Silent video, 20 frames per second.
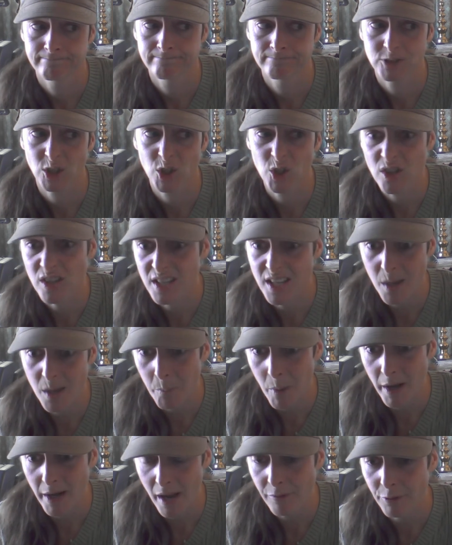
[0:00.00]
So you can keep
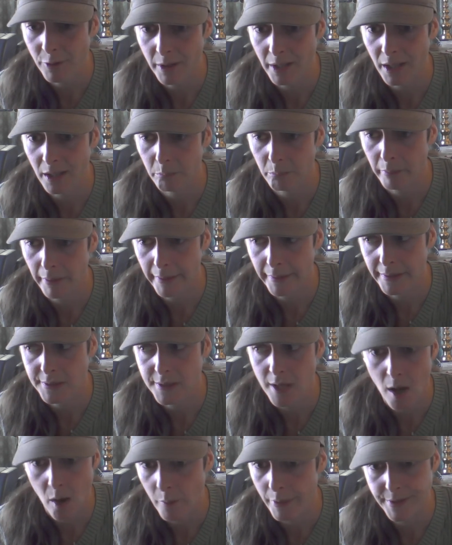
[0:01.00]
on efforting, but it's
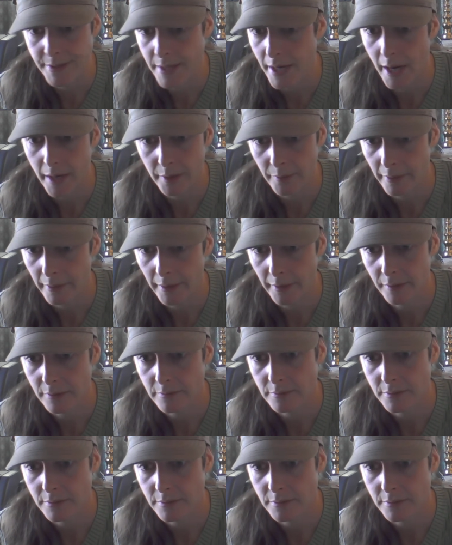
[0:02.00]
always inadequate.